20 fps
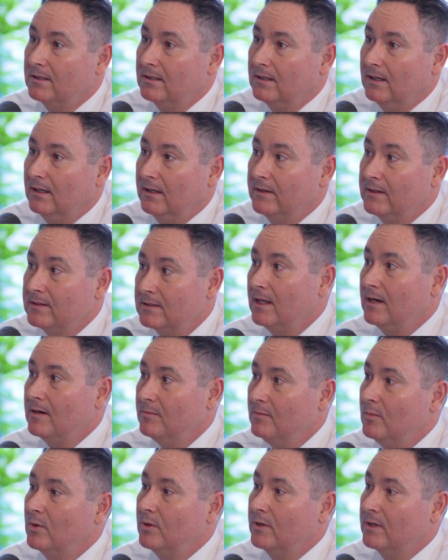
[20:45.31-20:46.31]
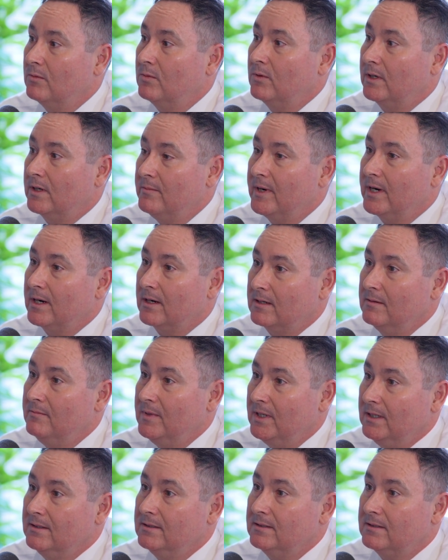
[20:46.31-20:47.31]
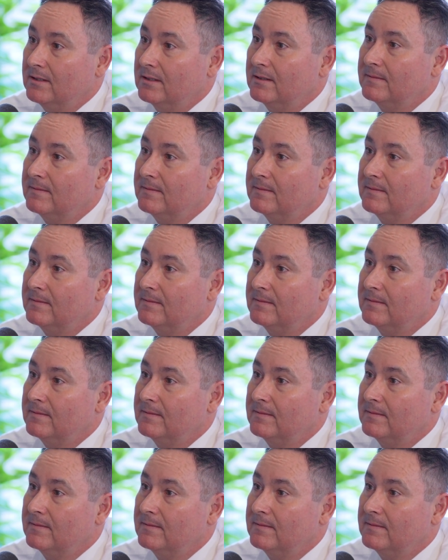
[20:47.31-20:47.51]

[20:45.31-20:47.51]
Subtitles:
There's a lot more to what America means.